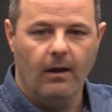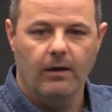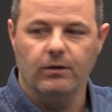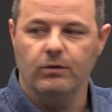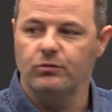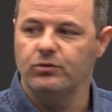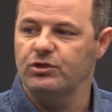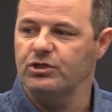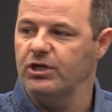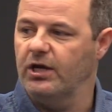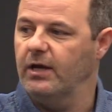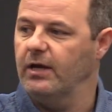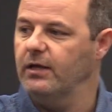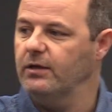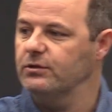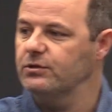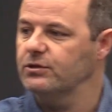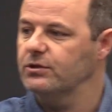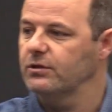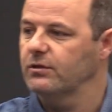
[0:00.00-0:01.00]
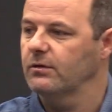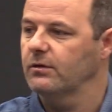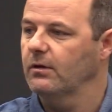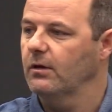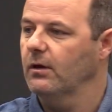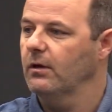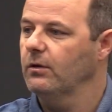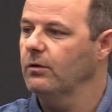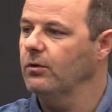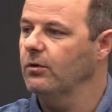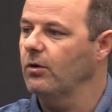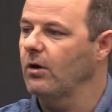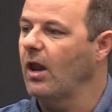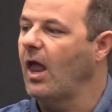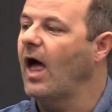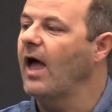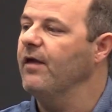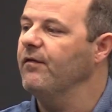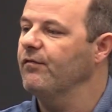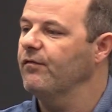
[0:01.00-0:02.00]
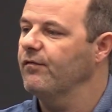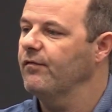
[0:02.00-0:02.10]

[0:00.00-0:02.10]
and you change your life.